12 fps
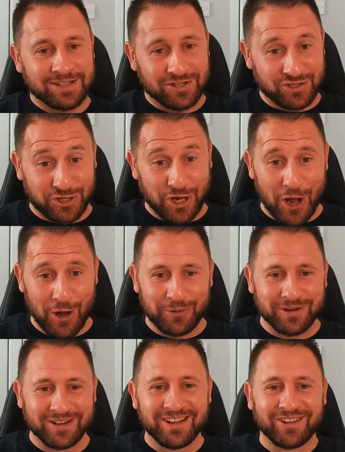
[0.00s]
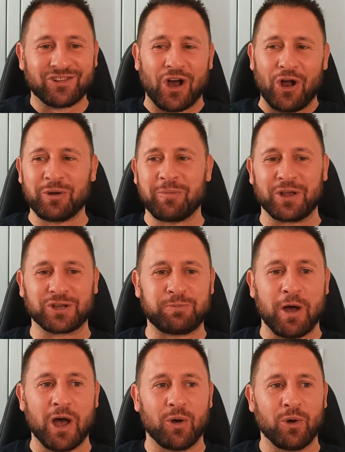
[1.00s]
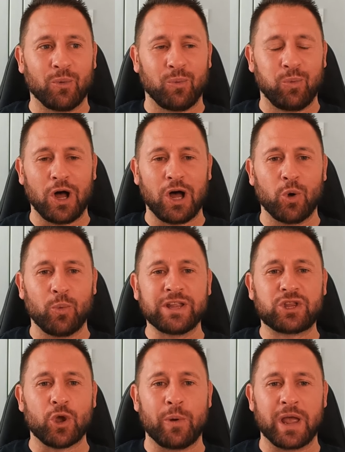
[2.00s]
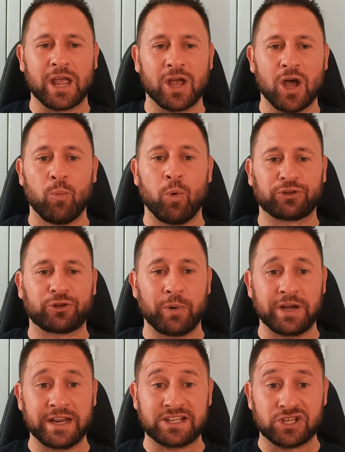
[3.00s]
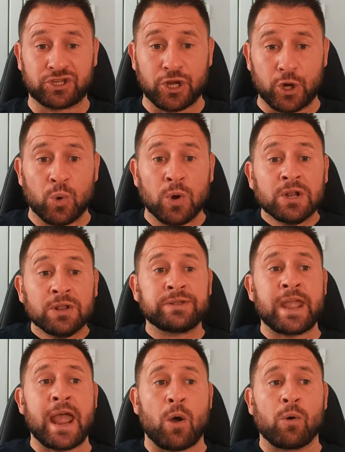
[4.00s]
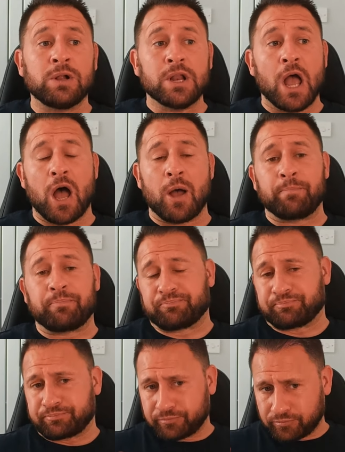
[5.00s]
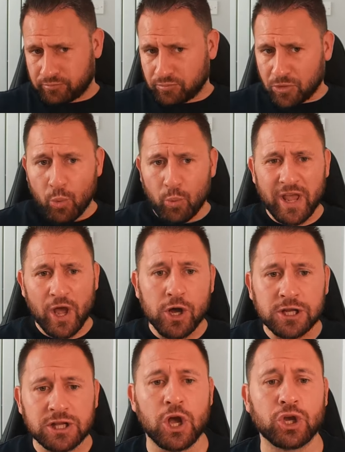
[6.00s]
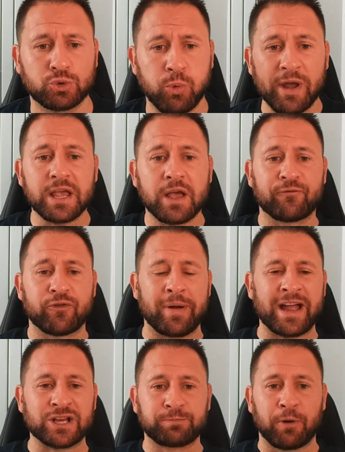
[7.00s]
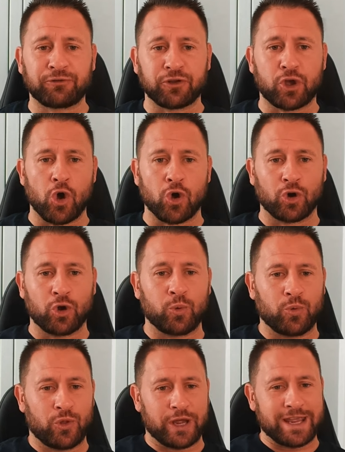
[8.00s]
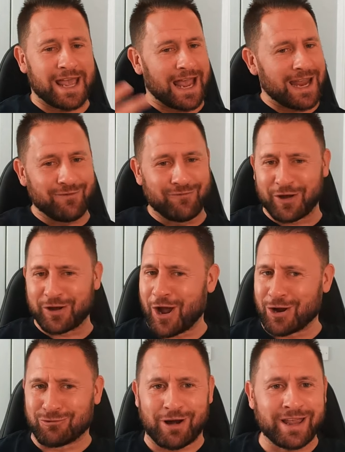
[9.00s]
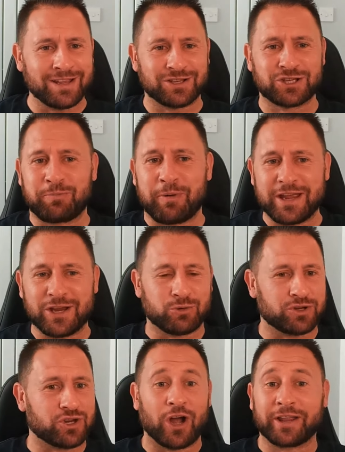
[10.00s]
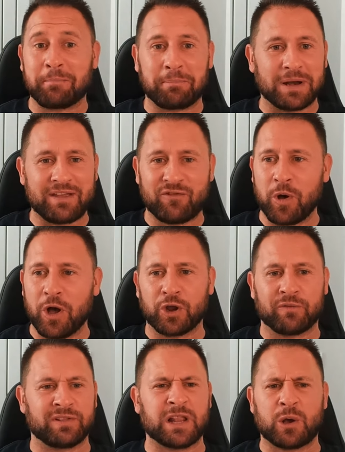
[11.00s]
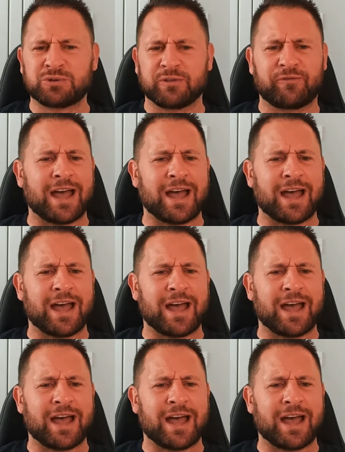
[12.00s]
So, Tottenham Hotspur, what are we doing and what do we need to do? Now, we heard last week from Ange Postecoglou that he gave a great speech, which I didn't believe a word of, and loads of